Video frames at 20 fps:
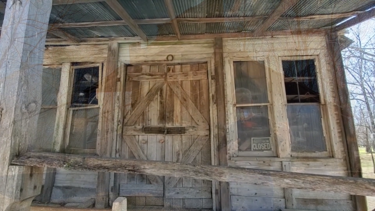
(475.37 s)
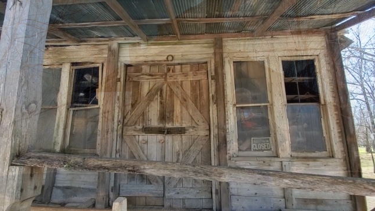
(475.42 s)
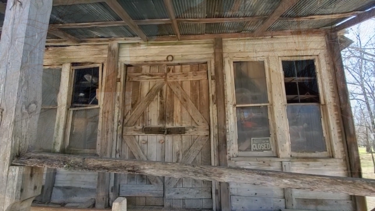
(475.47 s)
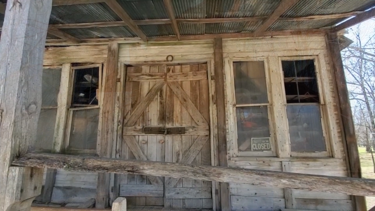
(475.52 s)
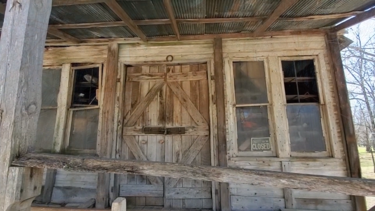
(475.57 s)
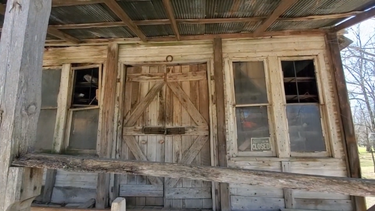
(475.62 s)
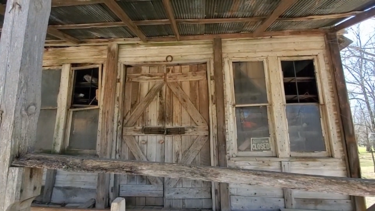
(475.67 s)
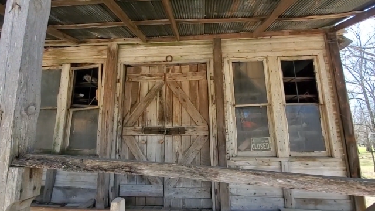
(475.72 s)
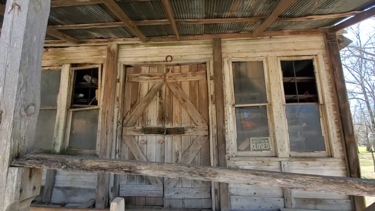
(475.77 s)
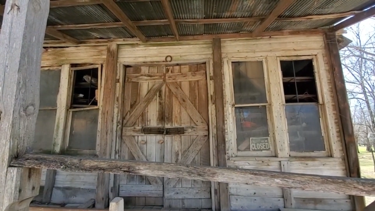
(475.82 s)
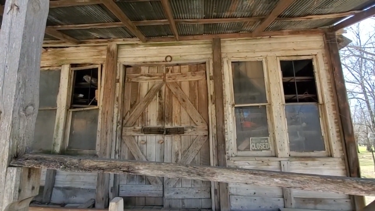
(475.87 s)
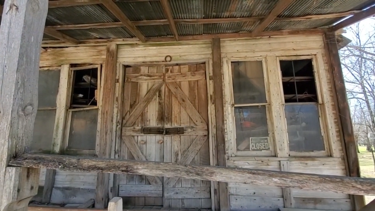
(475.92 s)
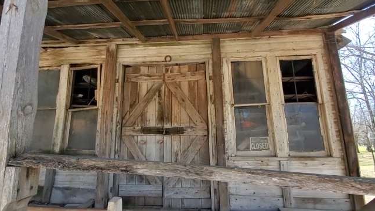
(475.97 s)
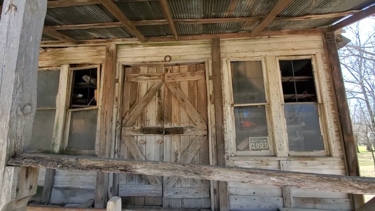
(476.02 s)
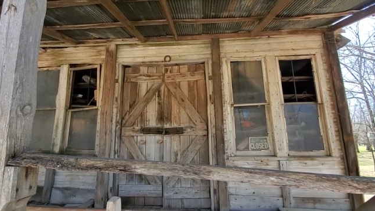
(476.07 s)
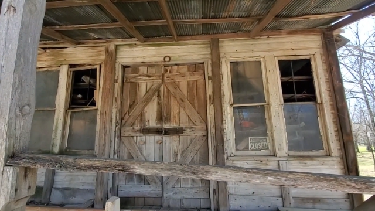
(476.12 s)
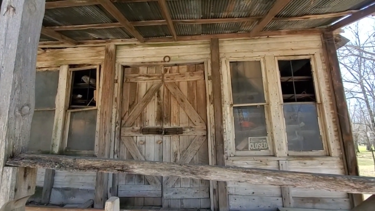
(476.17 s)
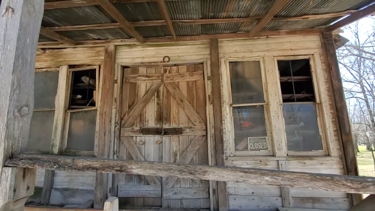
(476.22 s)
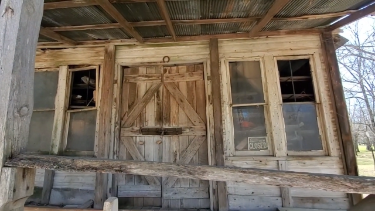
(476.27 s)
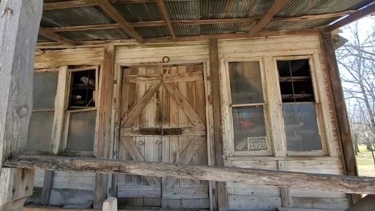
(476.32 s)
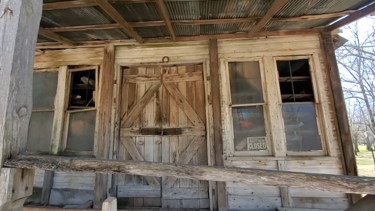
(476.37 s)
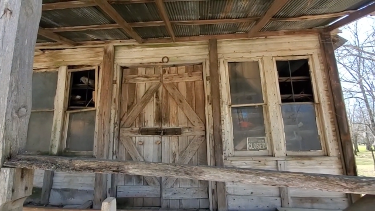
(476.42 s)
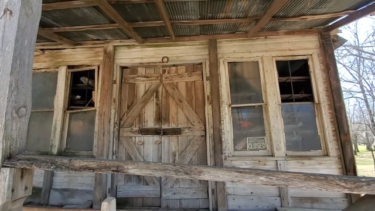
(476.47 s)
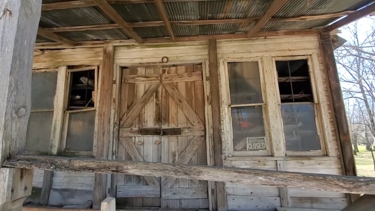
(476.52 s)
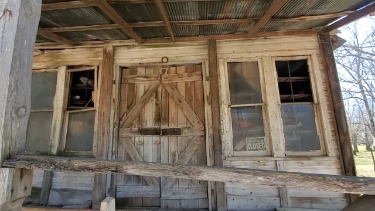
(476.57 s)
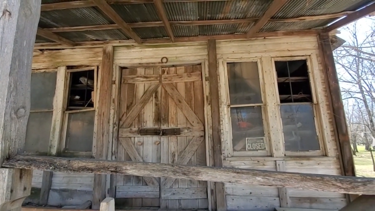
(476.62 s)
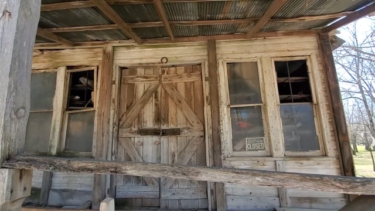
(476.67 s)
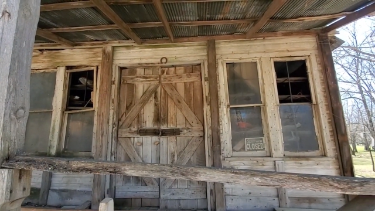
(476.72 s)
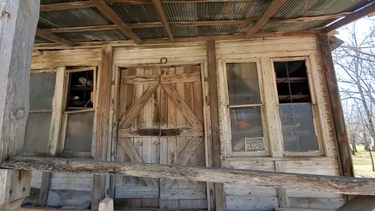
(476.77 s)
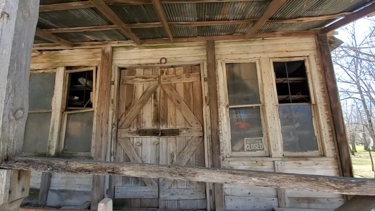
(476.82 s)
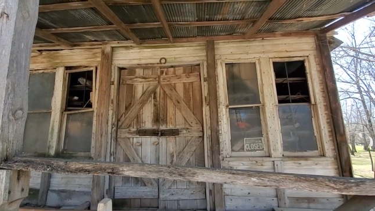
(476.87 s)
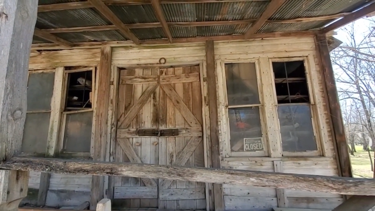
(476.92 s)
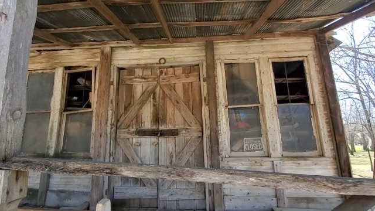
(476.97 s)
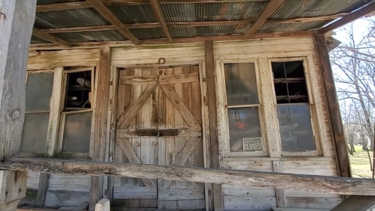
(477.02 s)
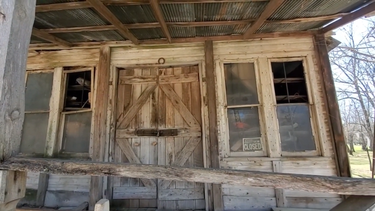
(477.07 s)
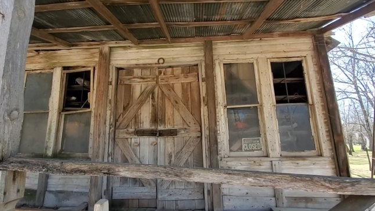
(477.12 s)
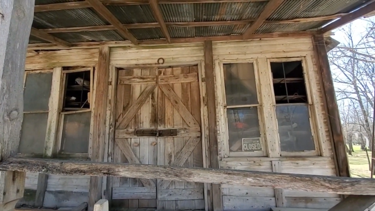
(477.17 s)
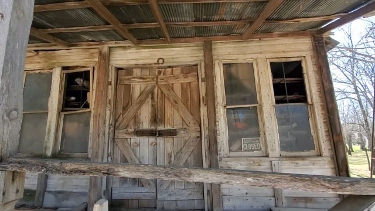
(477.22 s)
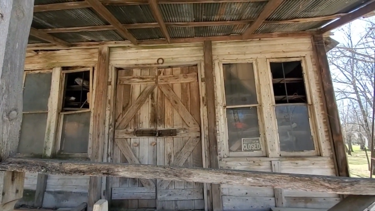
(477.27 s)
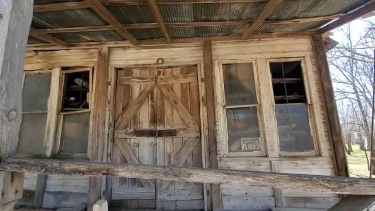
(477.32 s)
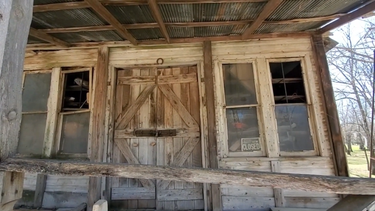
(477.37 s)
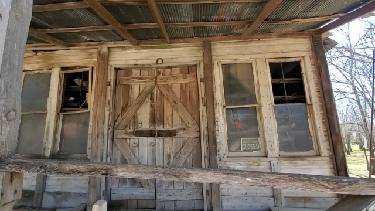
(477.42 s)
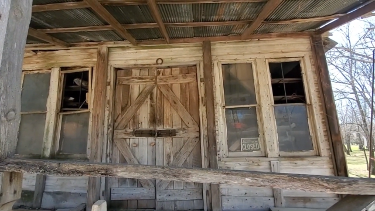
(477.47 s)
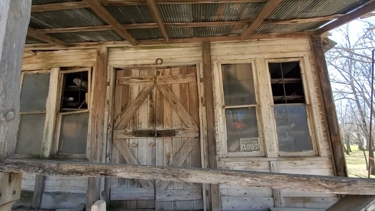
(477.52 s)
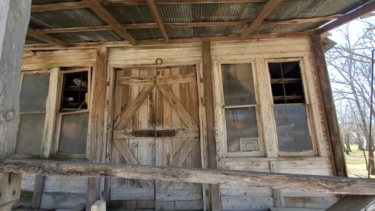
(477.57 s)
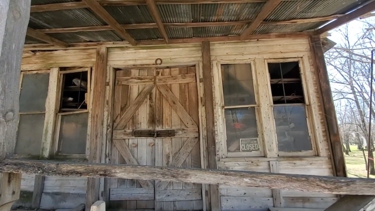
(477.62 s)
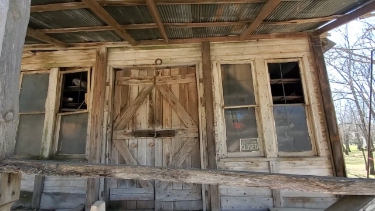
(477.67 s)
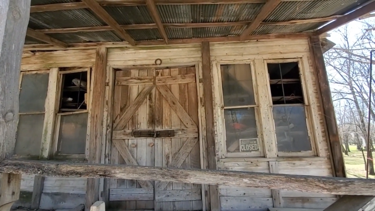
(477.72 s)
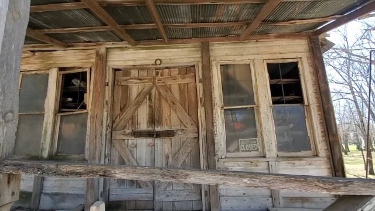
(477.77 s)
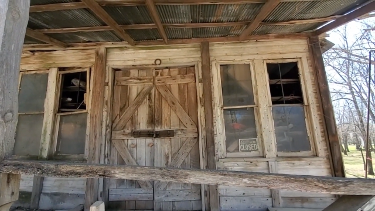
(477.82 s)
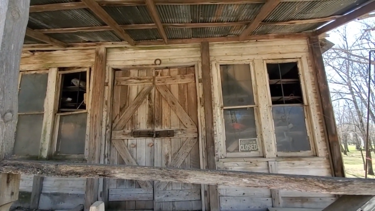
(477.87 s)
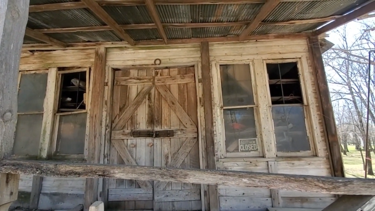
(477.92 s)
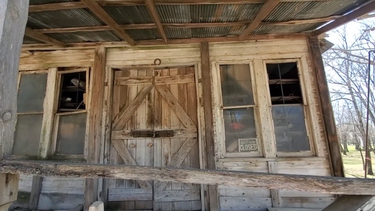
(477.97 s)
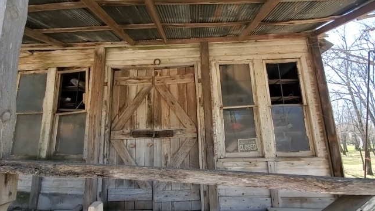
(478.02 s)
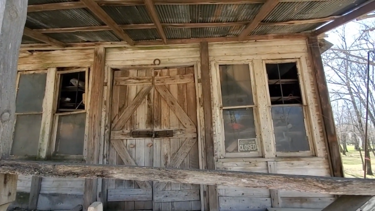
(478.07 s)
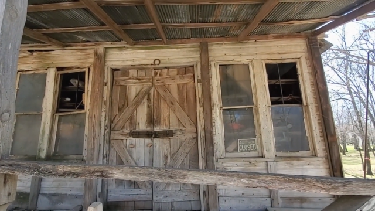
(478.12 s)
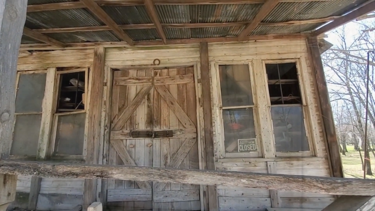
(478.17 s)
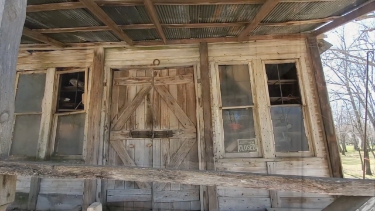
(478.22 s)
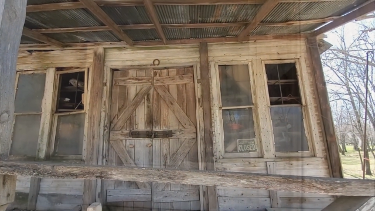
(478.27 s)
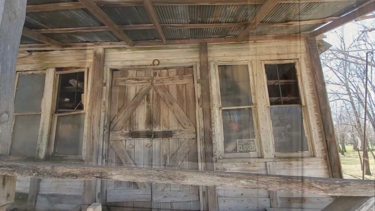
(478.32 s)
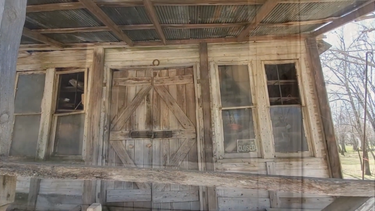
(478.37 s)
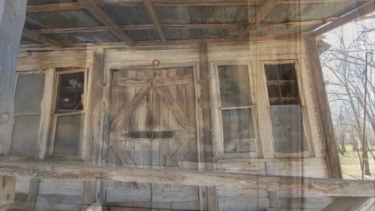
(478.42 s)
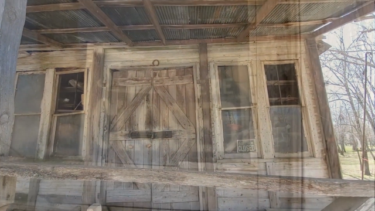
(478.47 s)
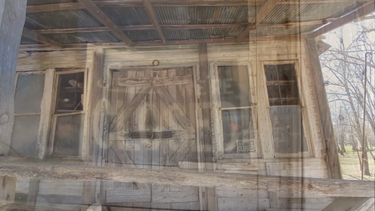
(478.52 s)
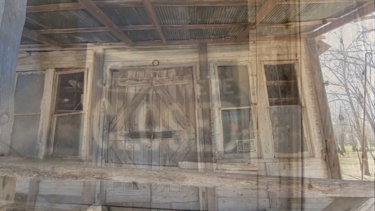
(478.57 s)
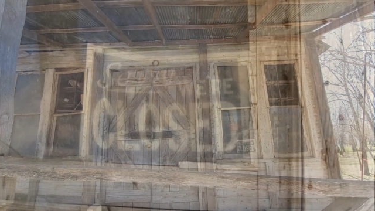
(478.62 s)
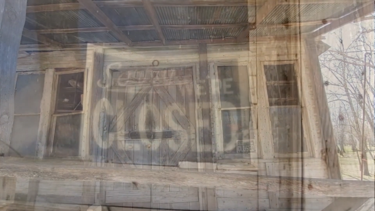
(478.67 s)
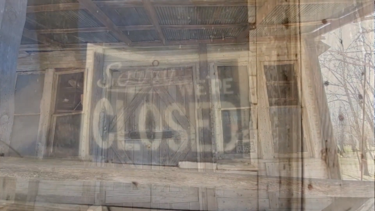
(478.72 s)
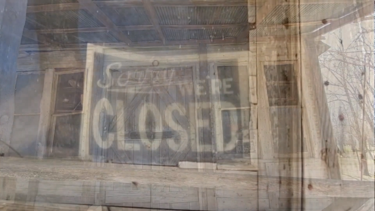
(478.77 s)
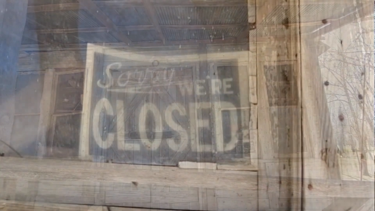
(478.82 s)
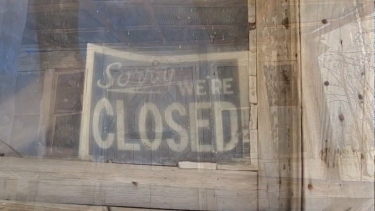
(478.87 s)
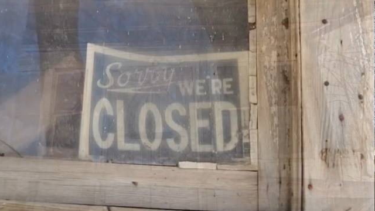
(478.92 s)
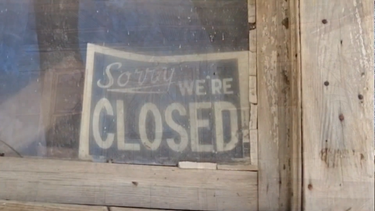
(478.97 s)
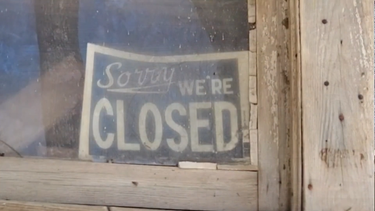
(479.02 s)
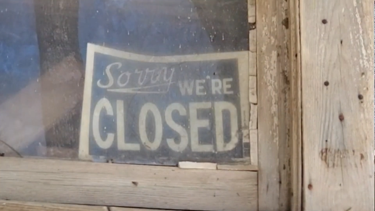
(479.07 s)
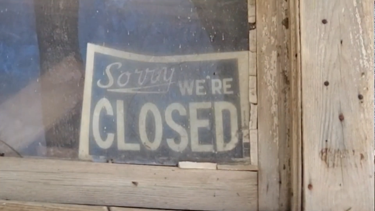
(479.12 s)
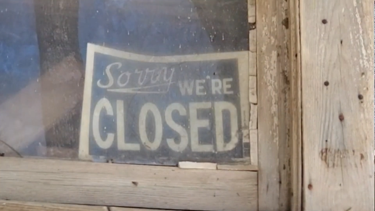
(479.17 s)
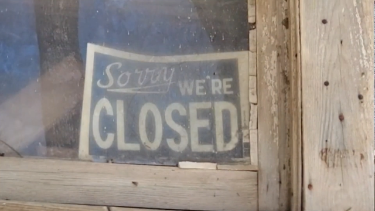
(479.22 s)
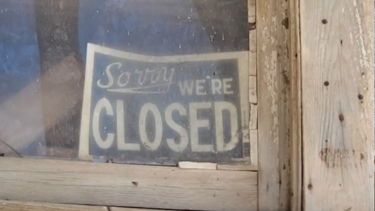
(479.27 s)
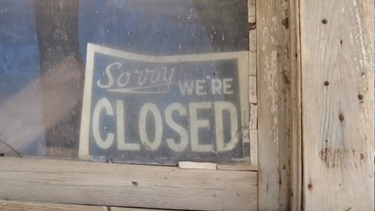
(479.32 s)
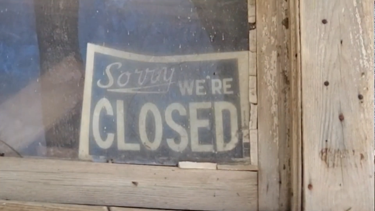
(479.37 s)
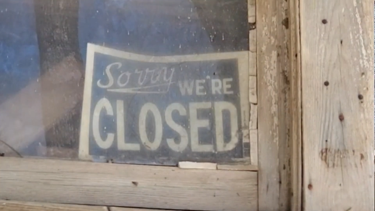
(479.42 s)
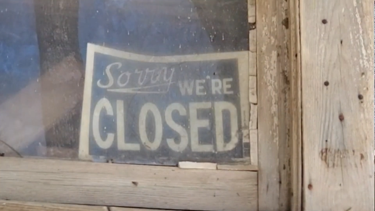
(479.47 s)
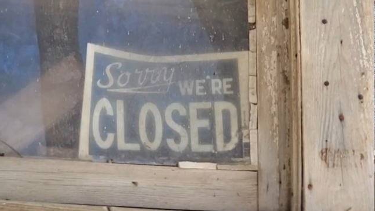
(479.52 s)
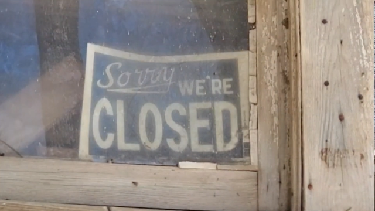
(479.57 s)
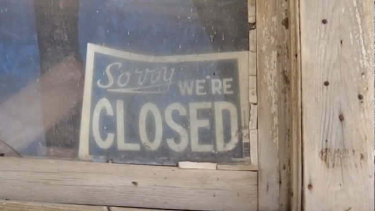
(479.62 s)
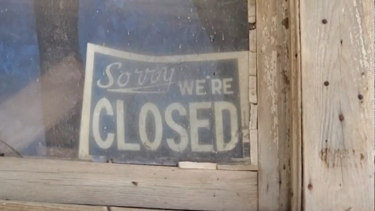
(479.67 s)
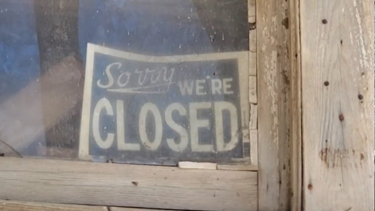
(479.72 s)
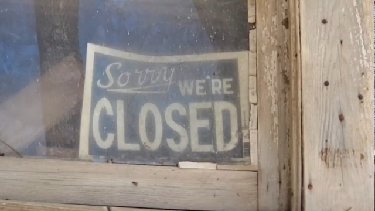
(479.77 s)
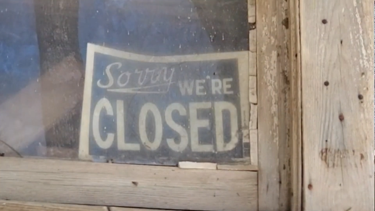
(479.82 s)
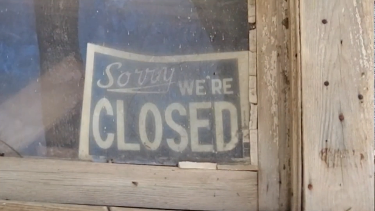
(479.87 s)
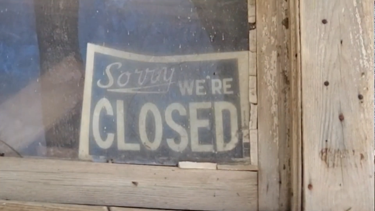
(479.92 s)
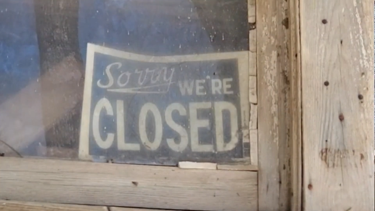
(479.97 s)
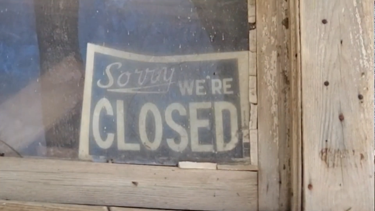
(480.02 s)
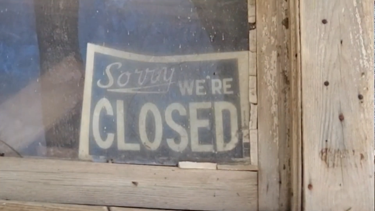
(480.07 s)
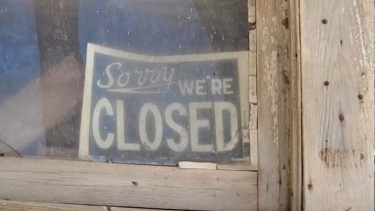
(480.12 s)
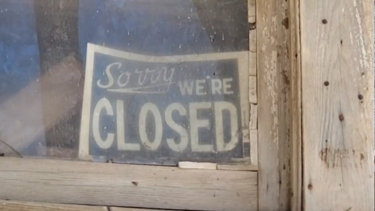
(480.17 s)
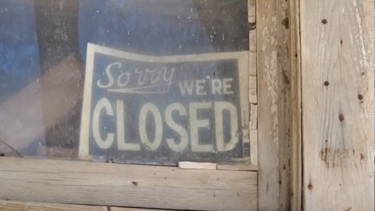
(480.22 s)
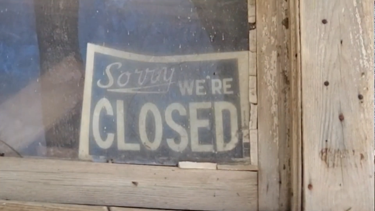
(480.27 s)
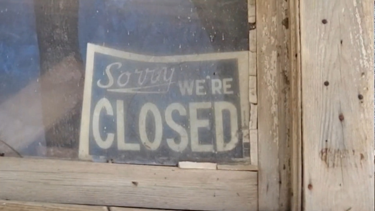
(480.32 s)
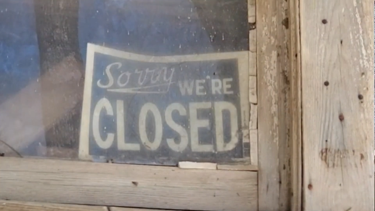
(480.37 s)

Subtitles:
No face is visible, so there are no lips to read.